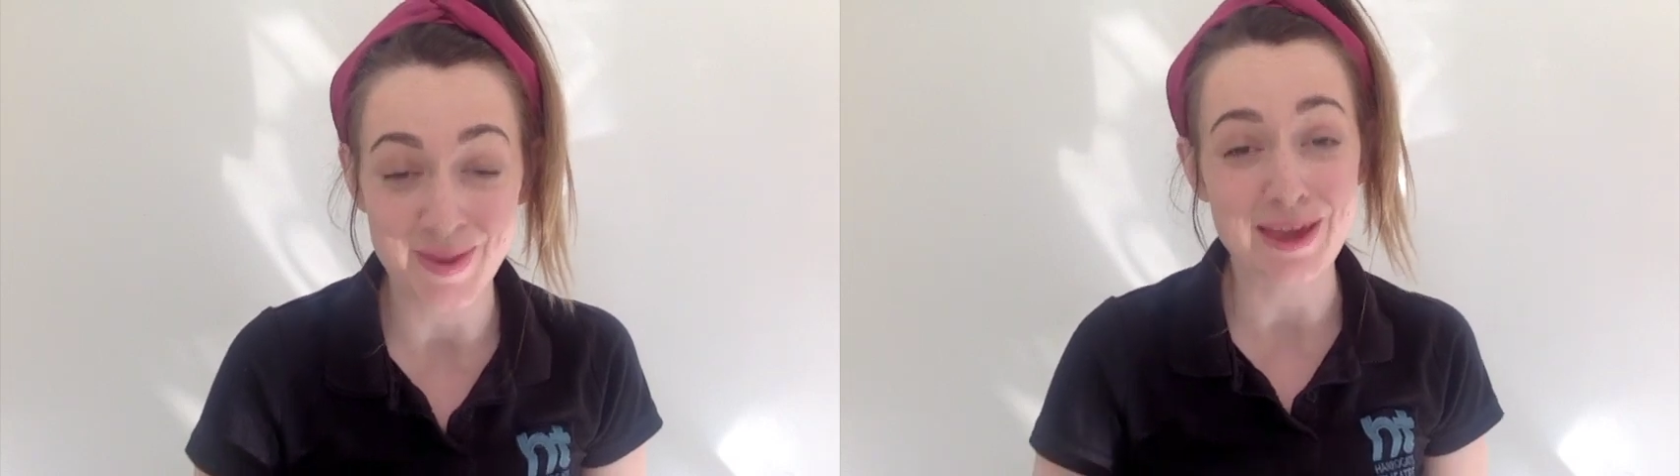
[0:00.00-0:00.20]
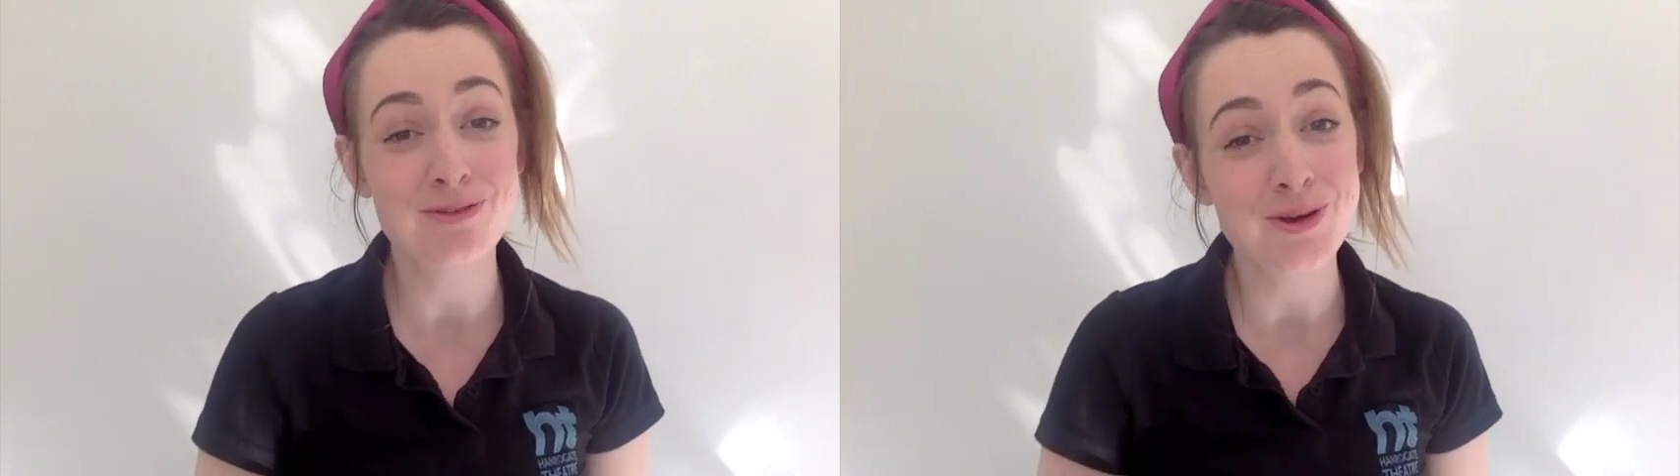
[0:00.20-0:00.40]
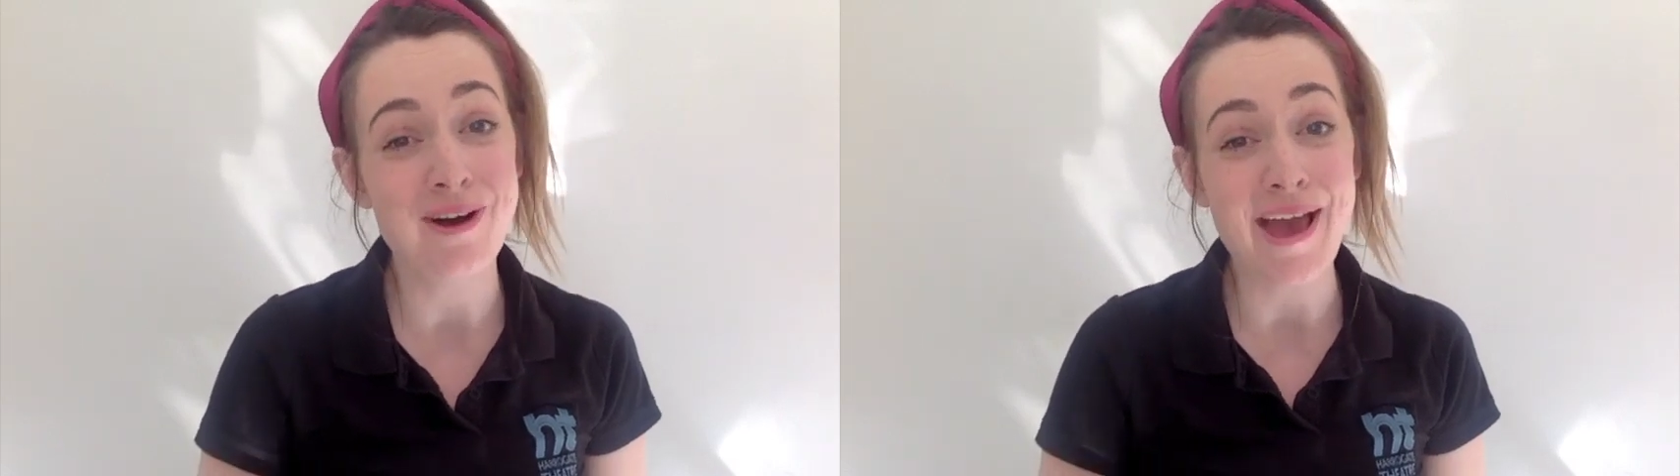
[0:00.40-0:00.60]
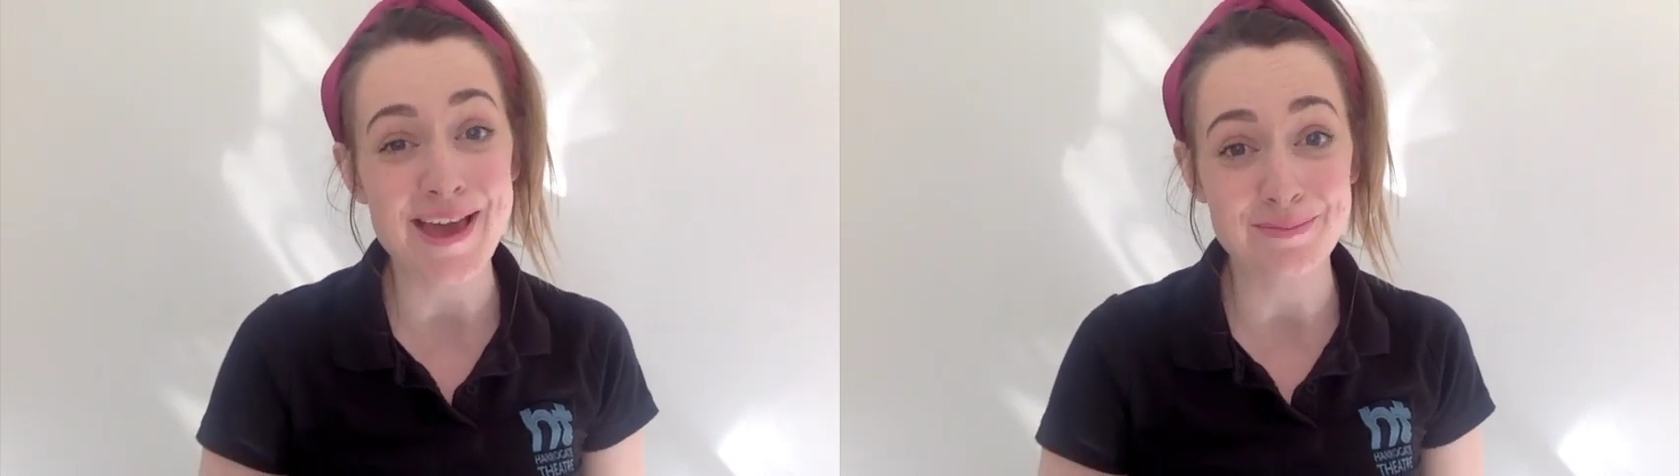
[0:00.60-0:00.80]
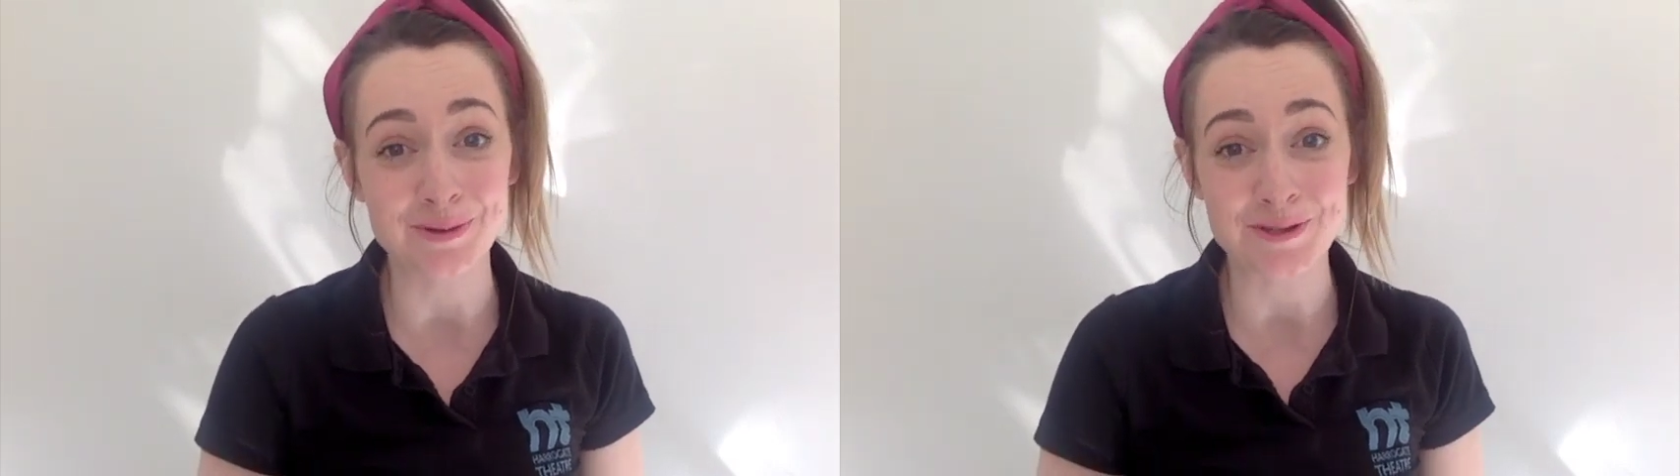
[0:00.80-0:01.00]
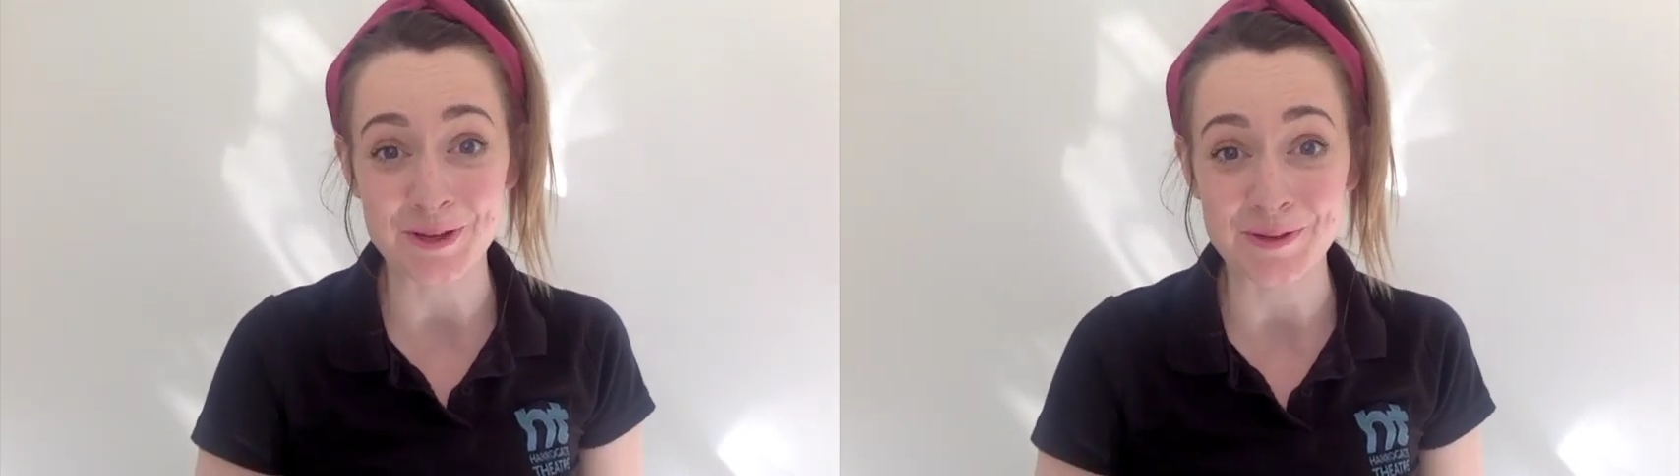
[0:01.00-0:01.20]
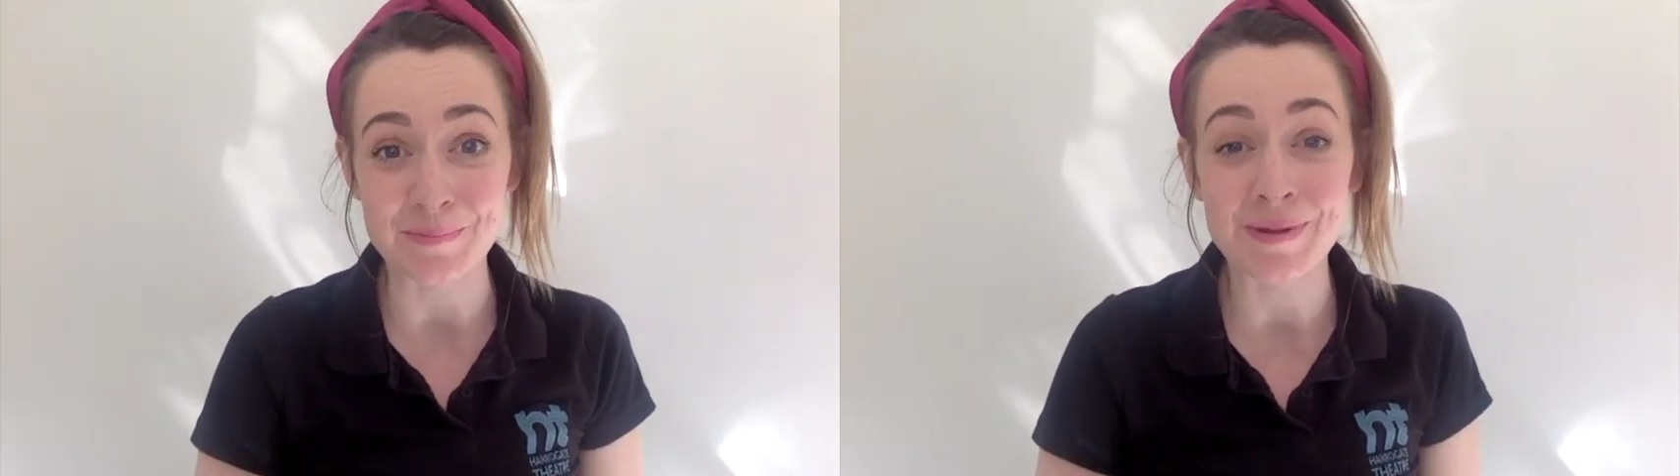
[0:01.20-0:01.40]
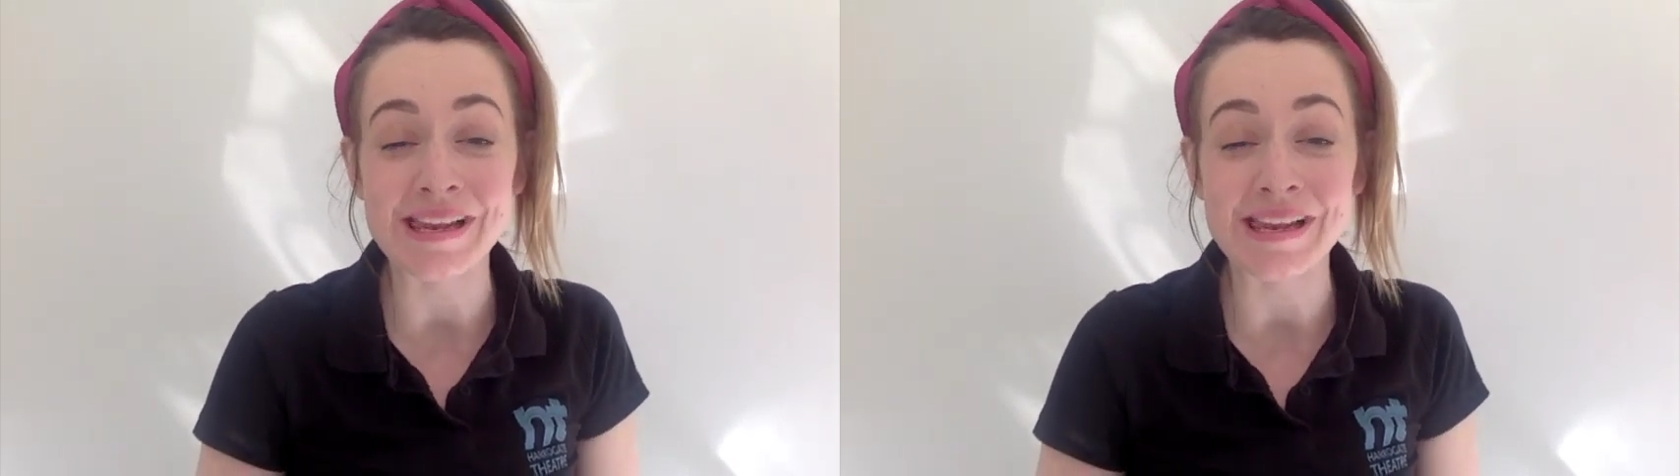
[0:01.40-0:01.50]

If you are able to,